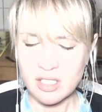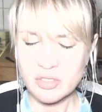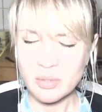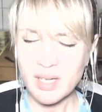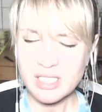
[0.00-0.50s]

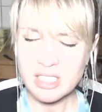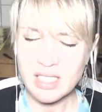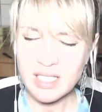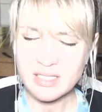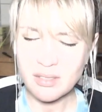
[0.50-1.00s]
So
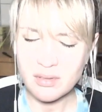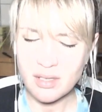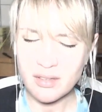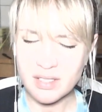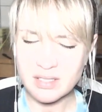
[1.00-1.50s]
actually, I don't
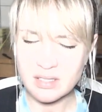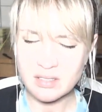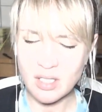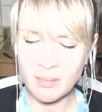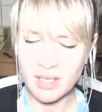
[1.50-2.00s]
know if this is
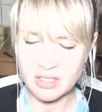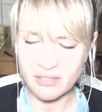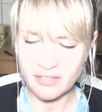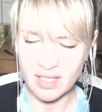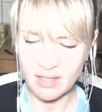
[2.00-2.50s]
so much a
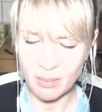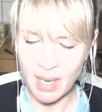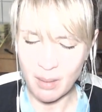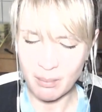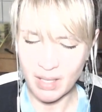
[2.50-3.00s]
fear
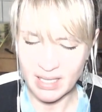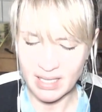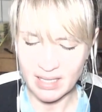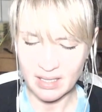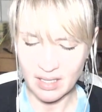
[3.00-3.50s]
about
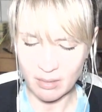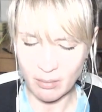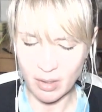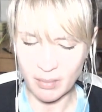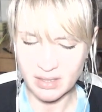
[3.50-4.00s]
money at the
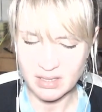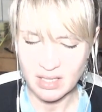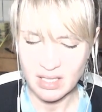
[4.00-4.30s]
moment,